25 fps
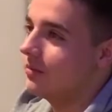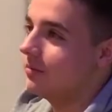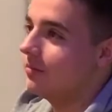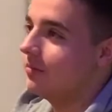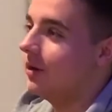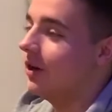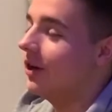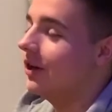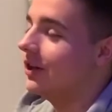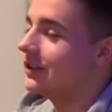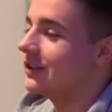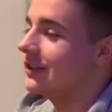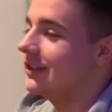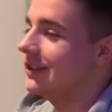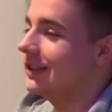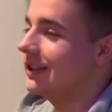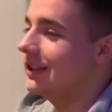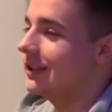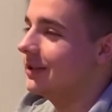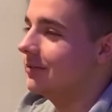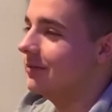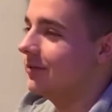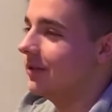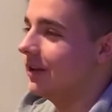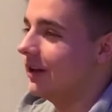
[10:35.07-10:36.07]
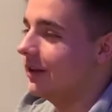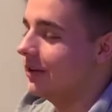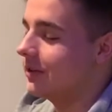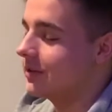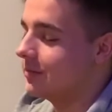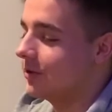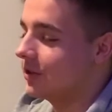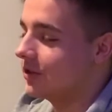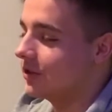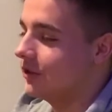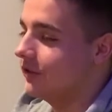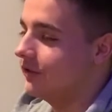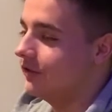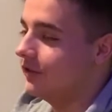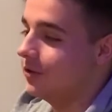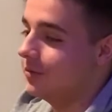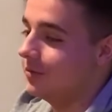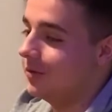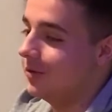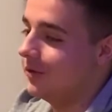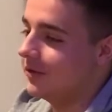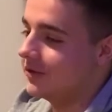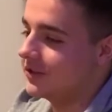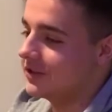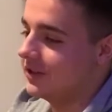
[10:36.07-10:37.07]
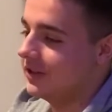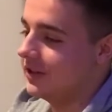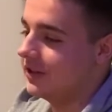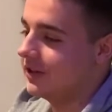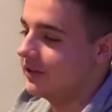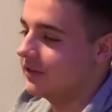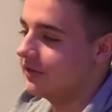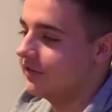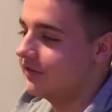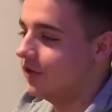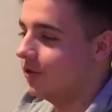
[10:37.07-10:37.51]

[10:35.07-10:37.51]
personally, like especially in football, obviously,